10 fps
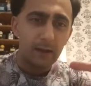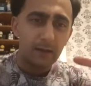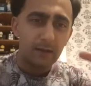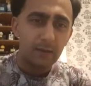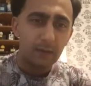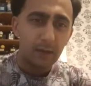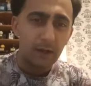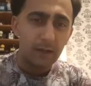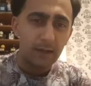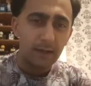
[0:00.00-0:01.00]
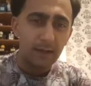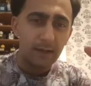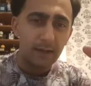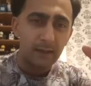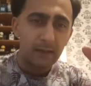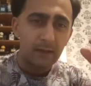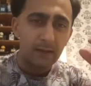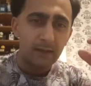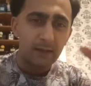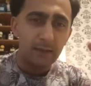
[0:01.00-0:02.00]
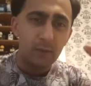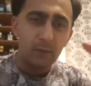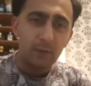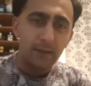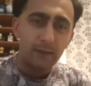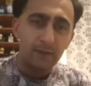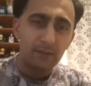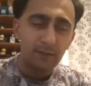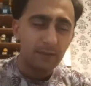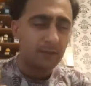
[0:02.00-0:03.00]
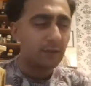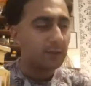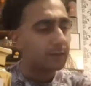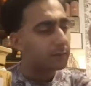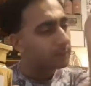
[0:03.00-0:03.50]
sparkling, deep red sunset.